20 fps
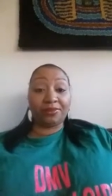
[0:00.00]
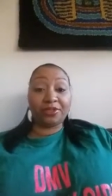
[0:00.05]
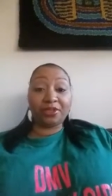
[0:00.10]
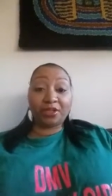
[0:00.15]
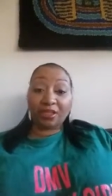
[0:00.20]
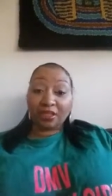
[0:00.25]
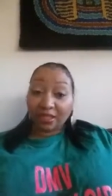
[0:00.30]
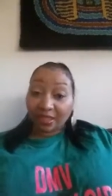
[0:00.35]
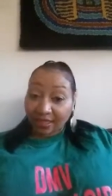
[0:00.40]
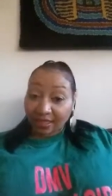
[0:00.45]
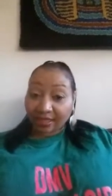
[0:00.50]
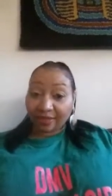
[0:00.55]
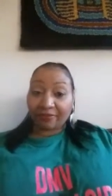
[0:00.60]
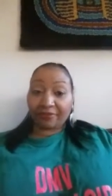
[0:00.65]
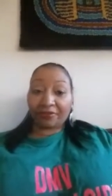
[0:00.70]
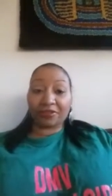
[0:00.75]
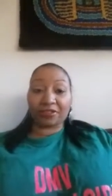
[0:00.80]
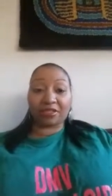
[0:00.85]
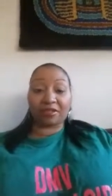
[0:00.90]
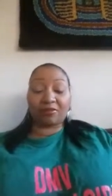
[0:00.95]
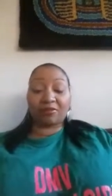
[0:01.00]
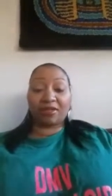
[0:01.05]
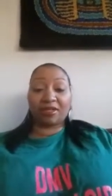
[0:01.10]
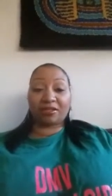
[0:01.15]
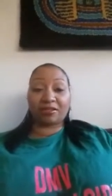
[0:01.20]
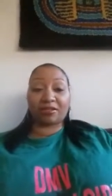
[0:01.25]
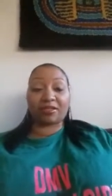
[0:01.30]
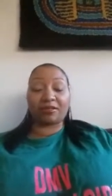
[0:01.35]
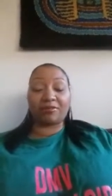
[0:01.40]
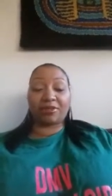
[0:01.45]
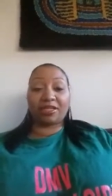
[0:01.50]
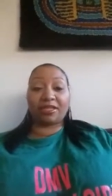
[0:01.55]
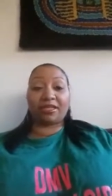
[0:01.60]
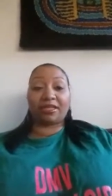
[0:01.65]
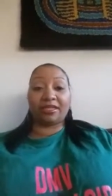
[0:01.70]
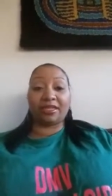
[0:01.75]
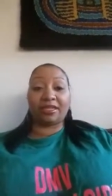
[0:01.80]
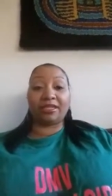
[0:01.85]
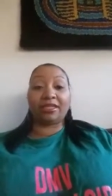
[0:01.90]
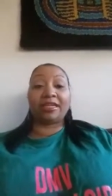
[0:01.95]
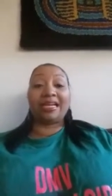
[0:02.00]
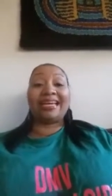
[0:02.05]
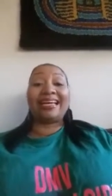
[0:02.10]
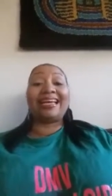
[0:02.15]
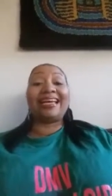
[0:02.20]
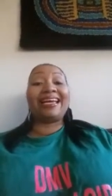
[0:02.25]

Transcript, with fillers: You're looking for someone else to meet the need.